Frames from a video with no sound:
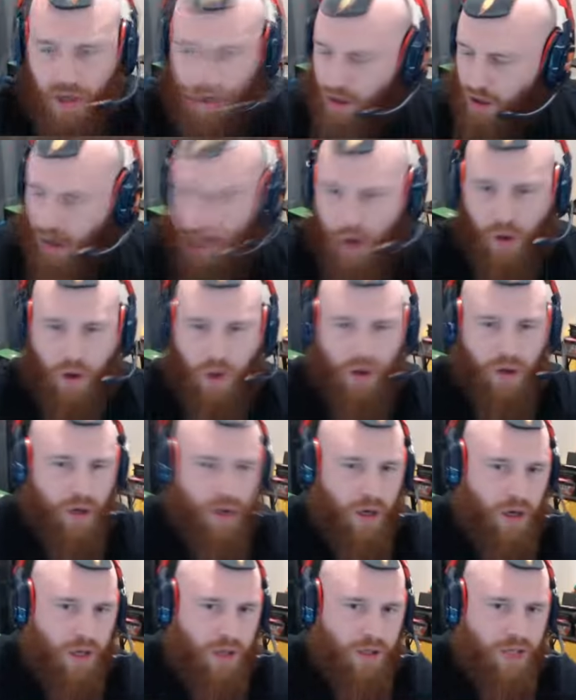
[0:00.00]
Oh.
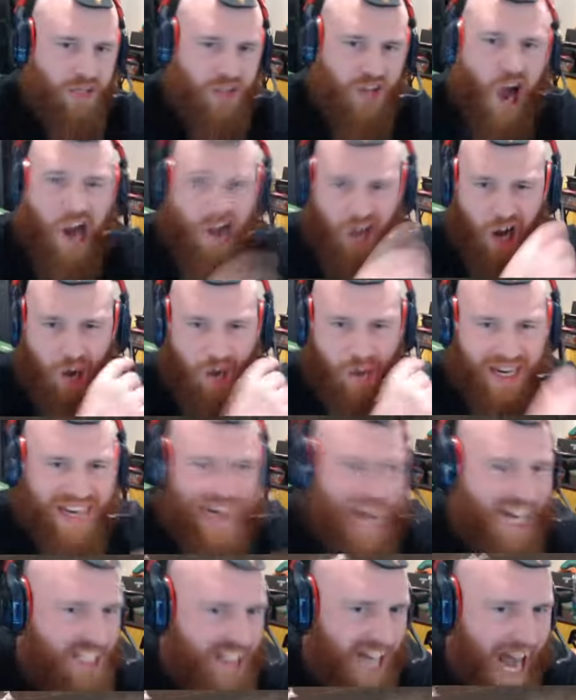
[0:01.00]
The Dark Lord with a
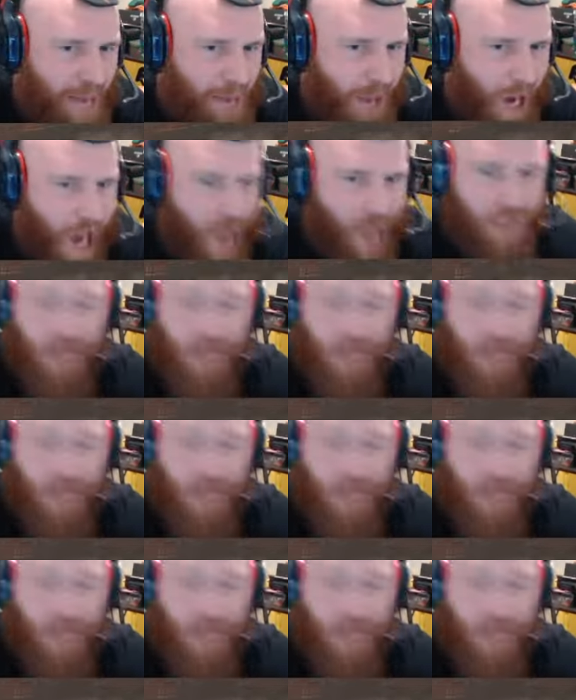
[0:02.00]
nice light block!